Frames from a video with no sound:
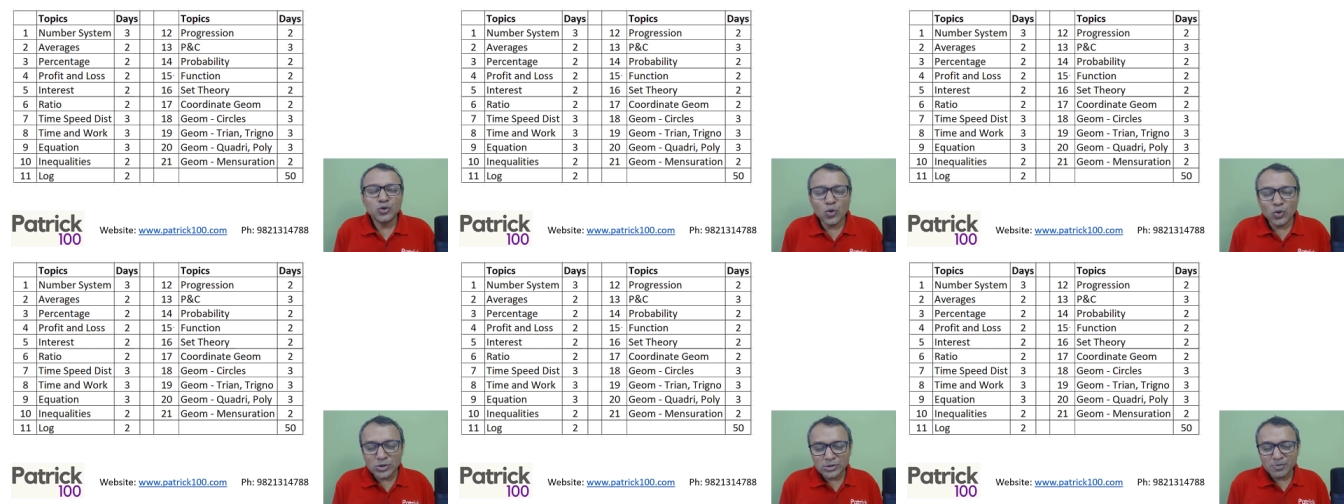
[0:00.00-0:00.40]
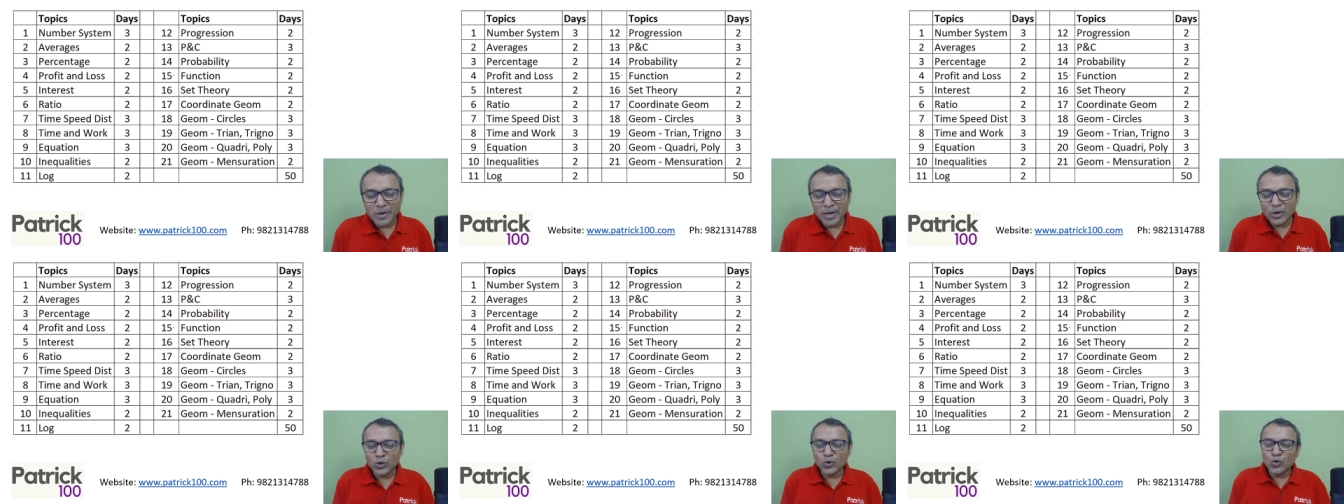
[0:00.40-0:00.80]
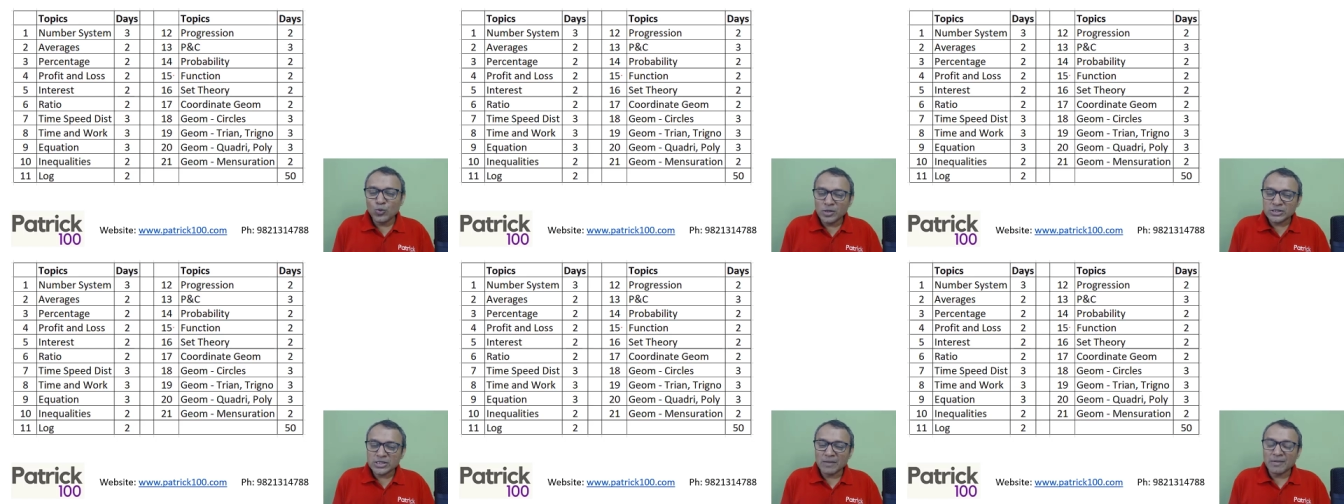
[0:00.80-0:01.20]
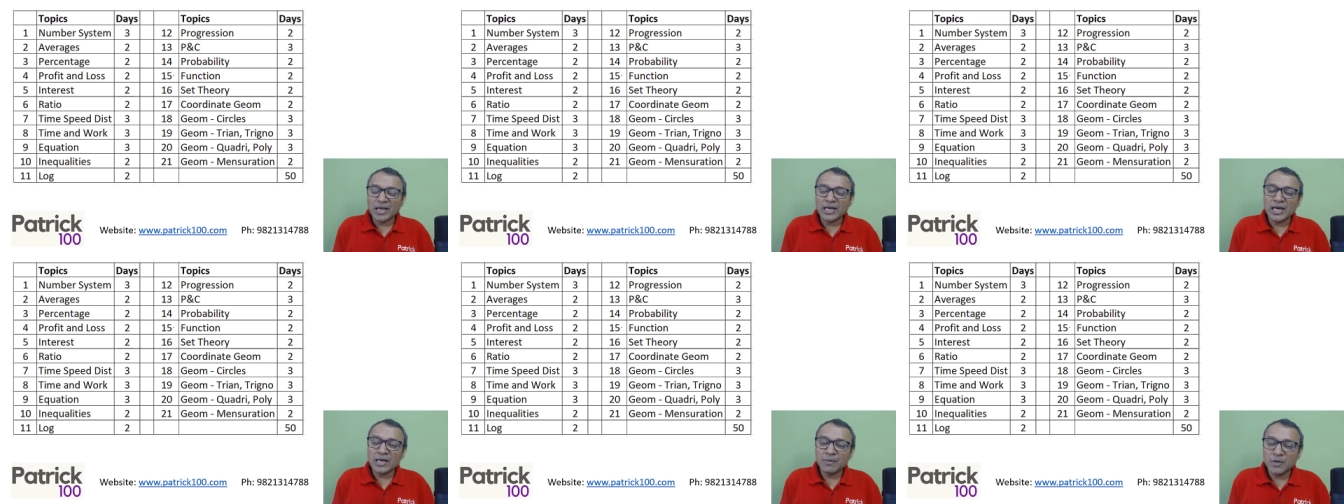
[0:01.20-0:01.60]
Don't spend too much time.
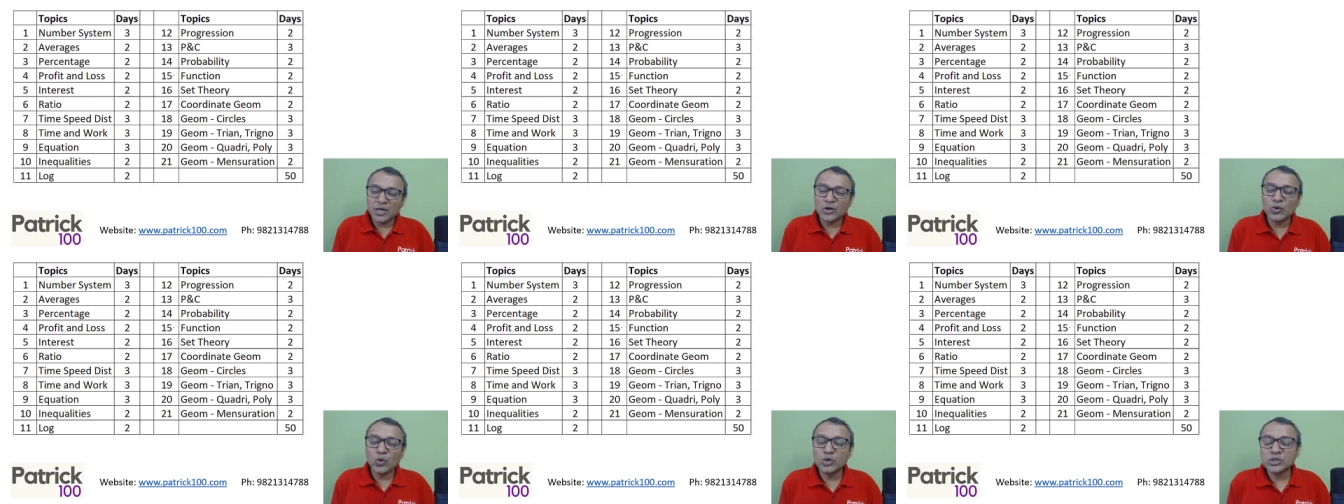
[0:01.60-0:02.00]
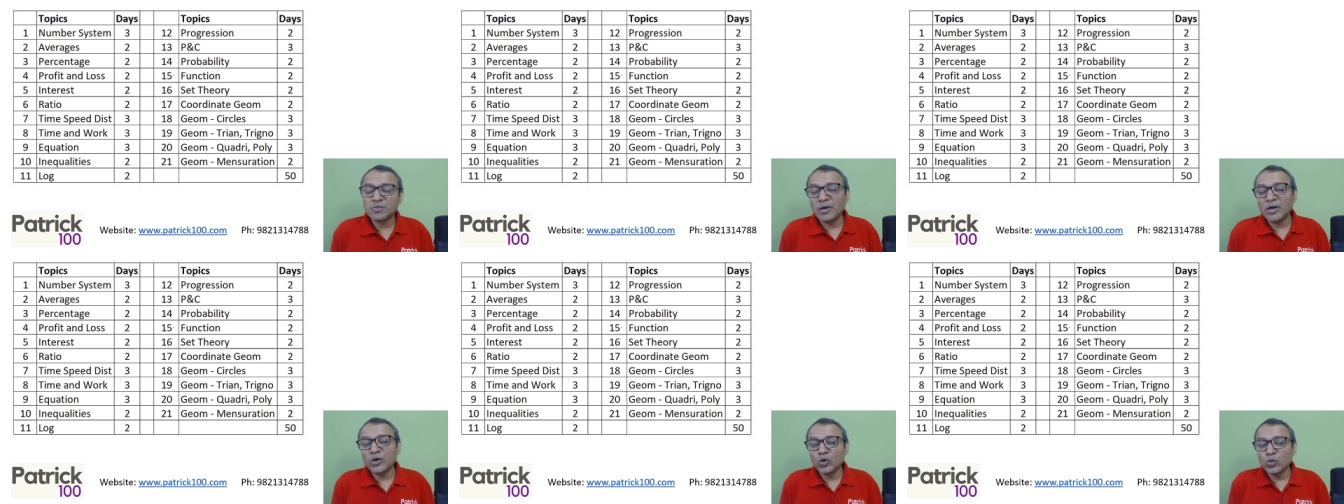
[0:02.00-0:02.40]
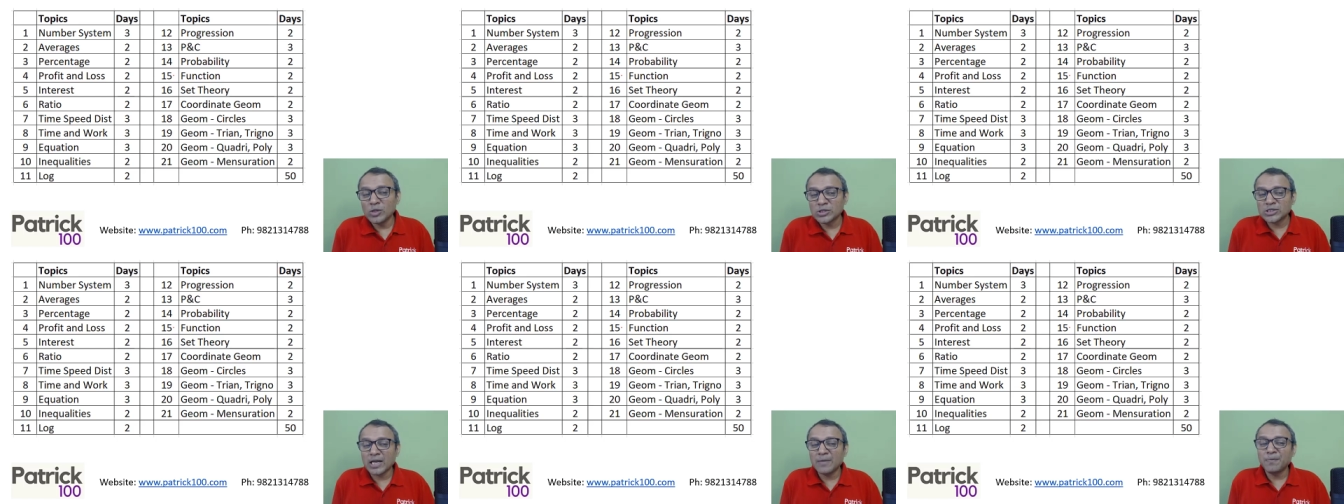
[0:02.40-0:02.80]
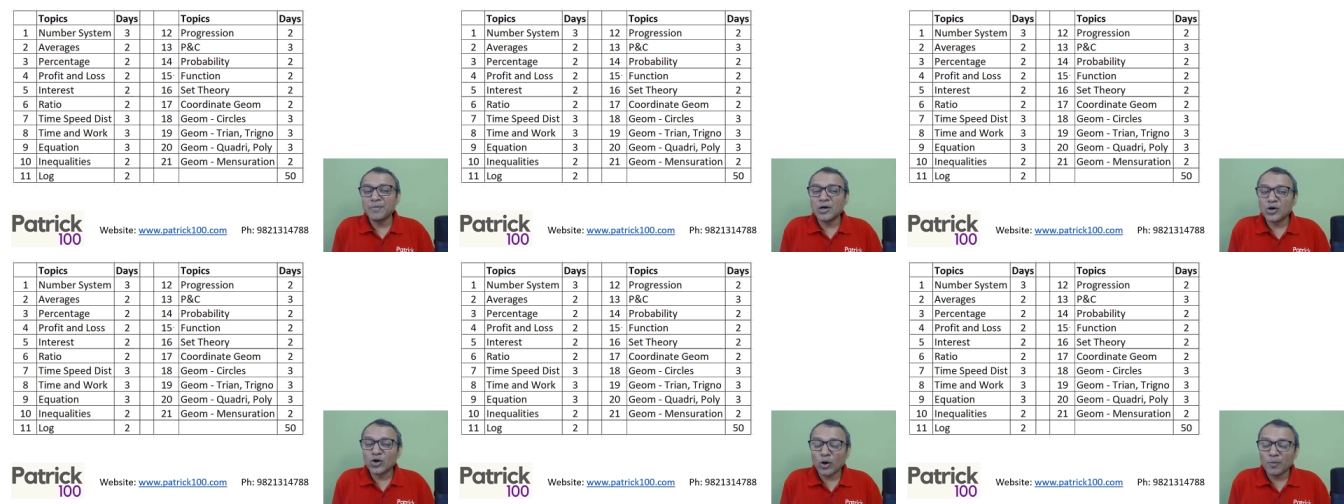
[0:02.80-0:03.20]
Again, I repeat, don't spend too much time
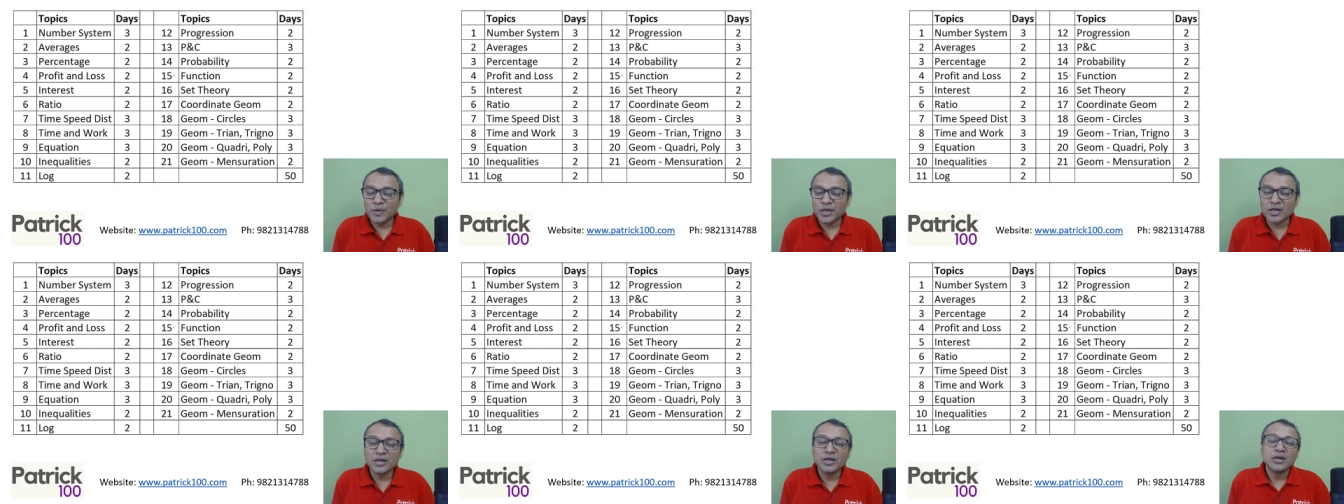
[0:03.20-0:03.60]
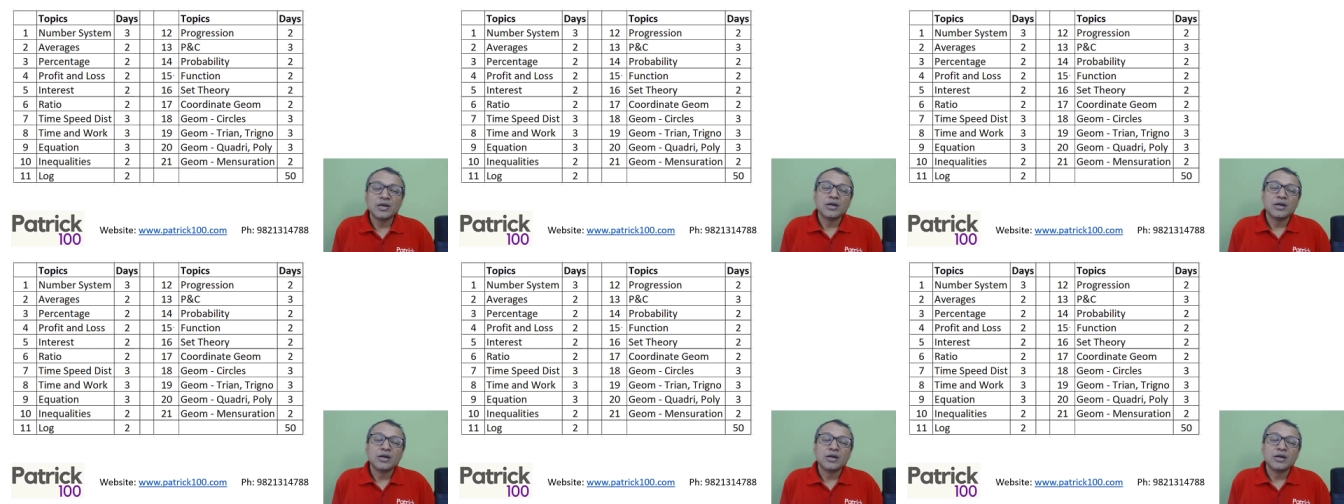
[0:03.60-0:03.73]
per topic